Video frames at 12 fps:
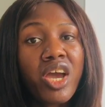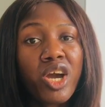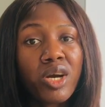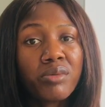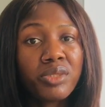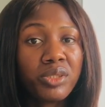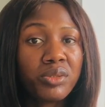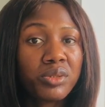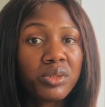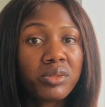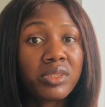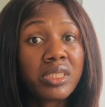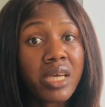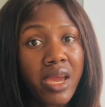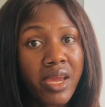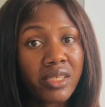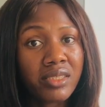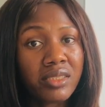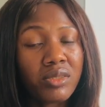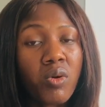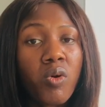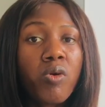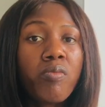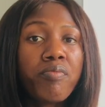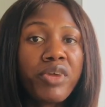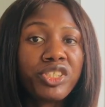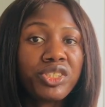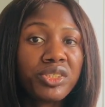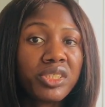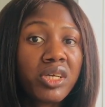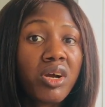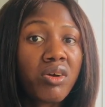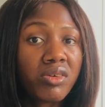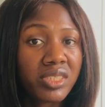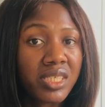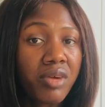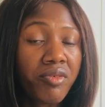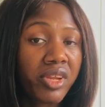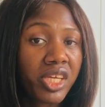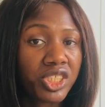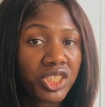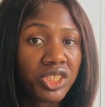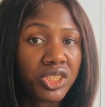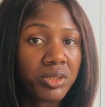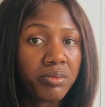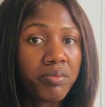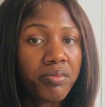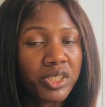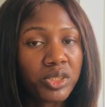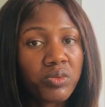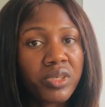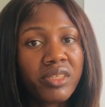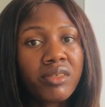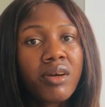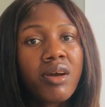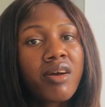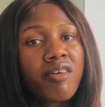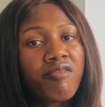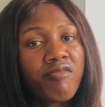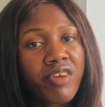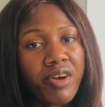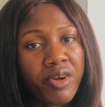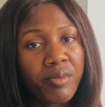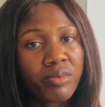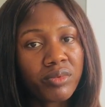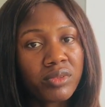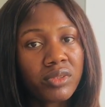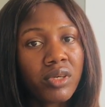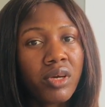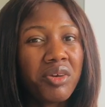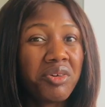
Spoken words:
helps you to test or measure the causal relationship between variables.